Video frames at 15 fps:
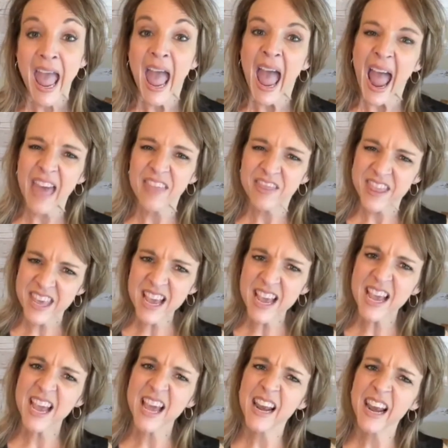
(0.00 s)
And
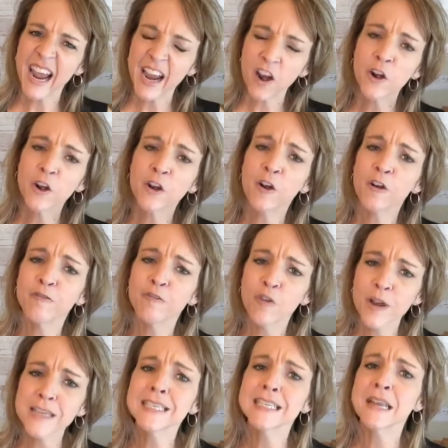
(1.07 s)
then I heard her
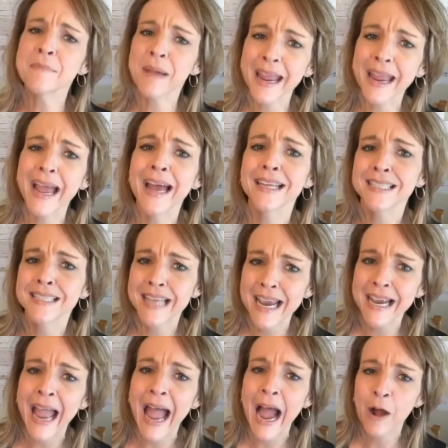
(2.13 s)
voice in my head
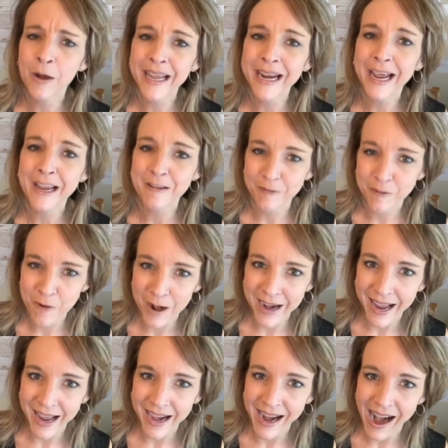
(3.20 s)
saying, how can I afford
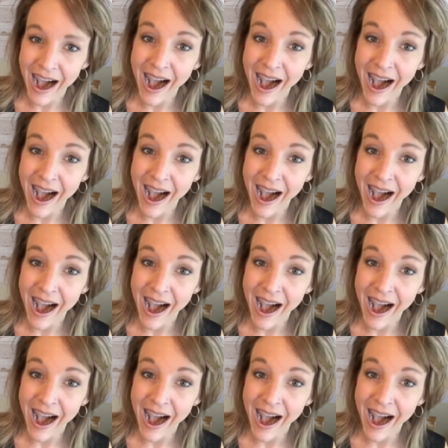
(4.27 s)
it?